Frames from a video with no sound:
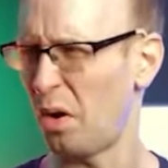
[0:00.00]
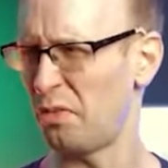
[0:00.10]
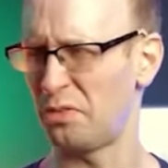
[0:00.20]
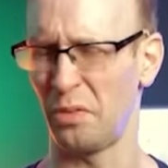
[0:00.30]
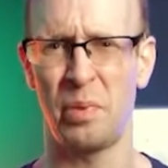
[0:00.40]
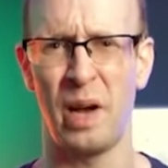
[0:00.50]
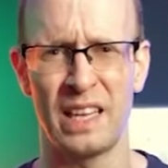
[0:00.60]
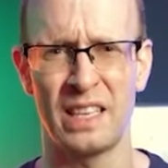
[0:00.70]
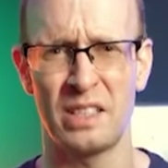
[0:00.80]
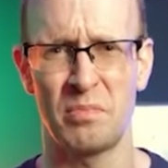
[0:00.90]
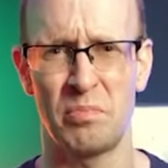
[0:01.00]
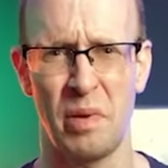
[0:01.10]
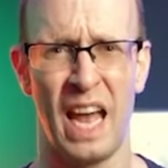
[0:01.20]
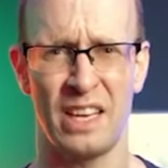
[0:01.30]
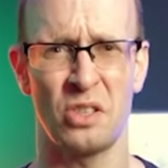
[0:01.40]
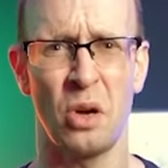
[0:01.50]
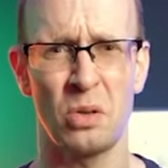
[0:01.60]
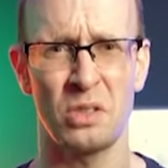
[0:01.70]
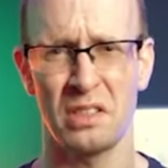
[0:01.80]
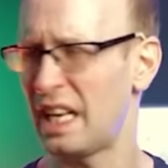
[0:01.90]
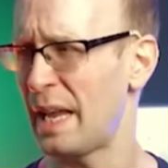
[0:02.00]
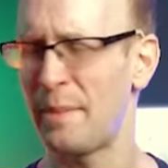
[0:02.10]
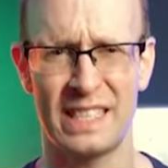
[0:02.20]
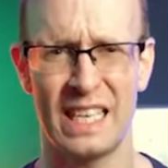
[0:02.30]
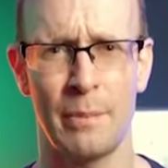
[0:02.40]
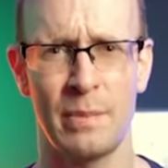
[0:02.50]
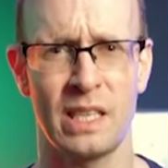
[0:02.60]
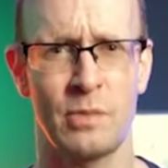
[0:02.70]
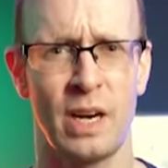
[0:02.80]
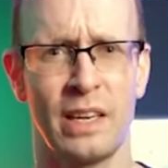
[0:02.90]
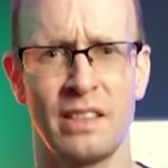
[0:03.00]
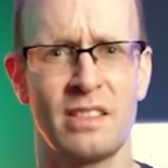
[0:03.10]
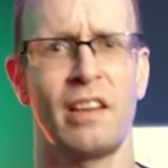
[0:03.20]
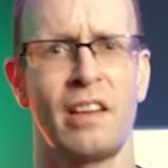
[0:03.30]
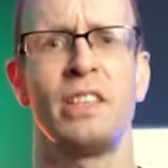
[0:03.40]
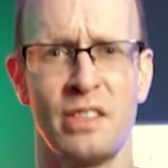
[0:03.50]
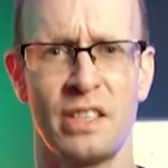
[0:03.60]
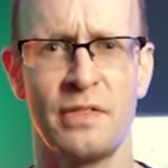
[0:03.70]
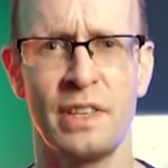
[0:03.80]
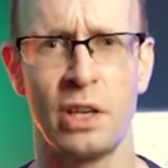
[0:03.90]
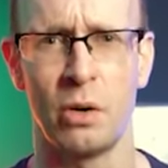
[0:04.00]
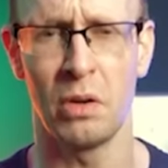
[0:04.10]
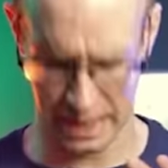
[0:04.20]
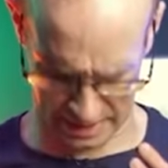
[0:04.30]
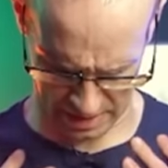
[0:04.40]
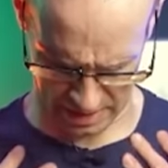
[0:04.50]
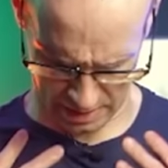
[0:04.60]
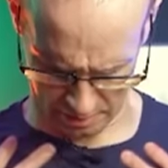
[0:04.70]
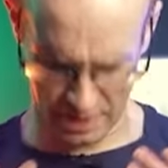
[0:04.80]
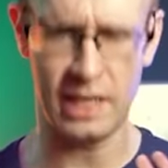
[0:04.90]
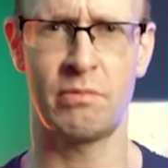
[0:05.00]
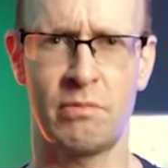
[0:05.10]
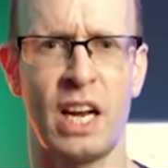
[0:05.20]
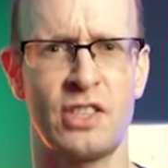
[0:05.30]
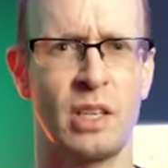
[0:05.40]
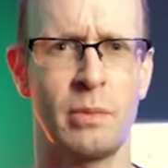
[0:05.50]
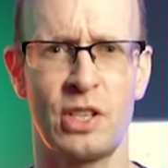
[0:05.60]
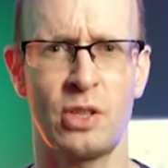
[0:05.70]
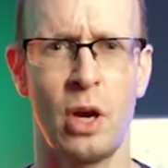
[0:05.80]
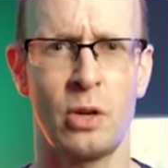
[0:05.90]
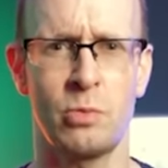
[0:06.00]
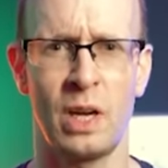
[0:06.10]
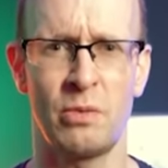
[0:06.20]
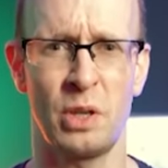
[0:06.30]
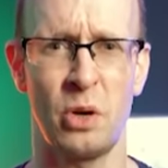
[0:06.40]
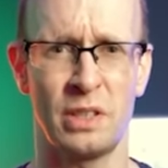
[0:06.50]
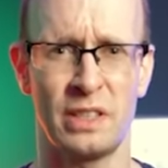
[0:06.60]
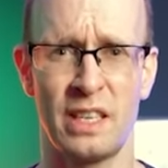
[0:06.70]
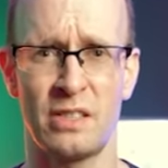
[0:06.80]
has the same parameters as the other plugins, same ease of use and the same caller that once you start scratching your shirt off, there might simply be too